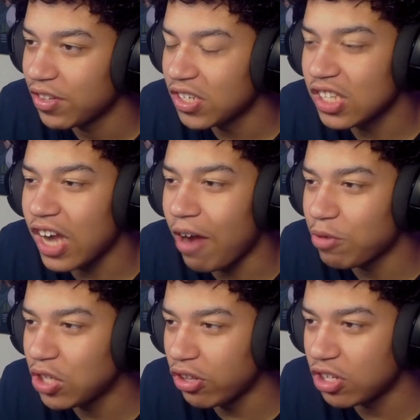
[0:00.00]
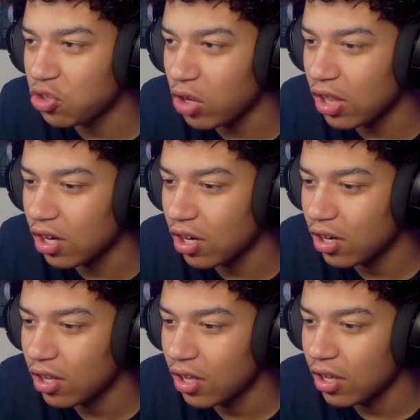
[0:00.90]
This is the guy we saw in the trailer.
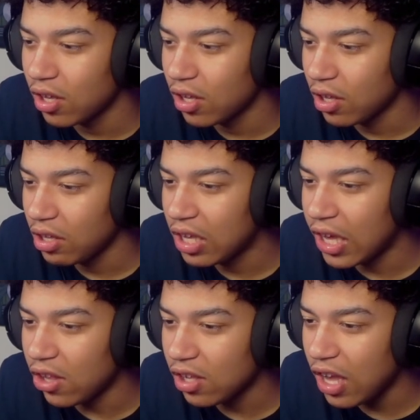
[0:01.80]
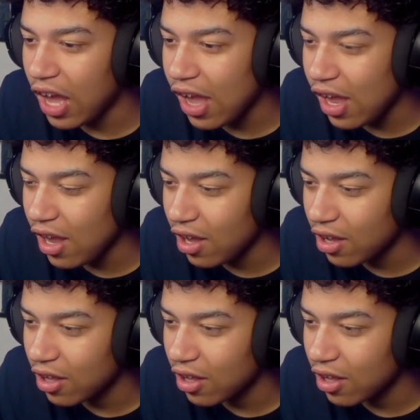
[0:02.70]
Quilge?